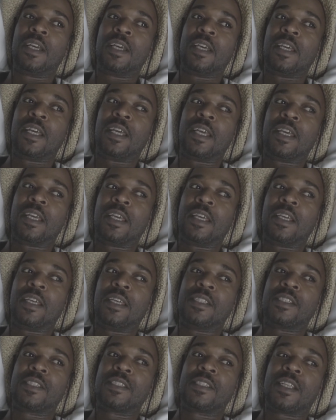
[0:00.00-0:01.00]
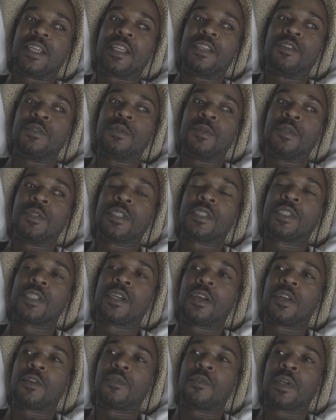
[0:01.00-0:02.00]
And it's just that you just
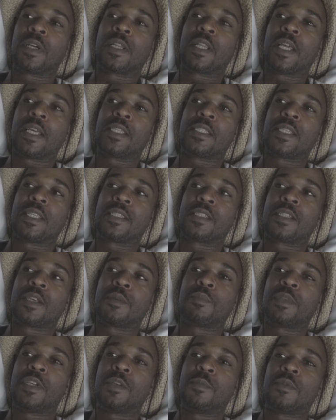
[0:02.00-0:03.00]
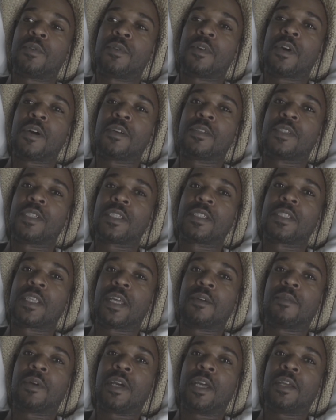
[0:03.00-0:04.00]
start to realize that some people are just
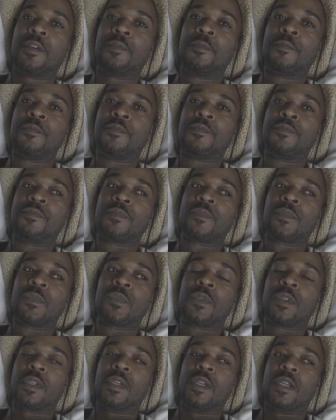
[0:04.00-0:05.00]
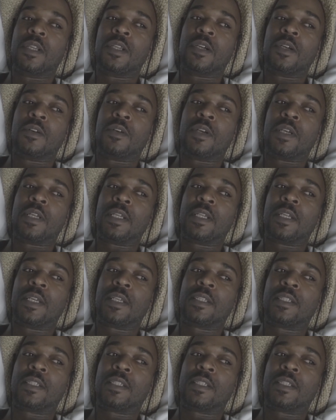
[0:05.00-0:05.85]
that way, you know. And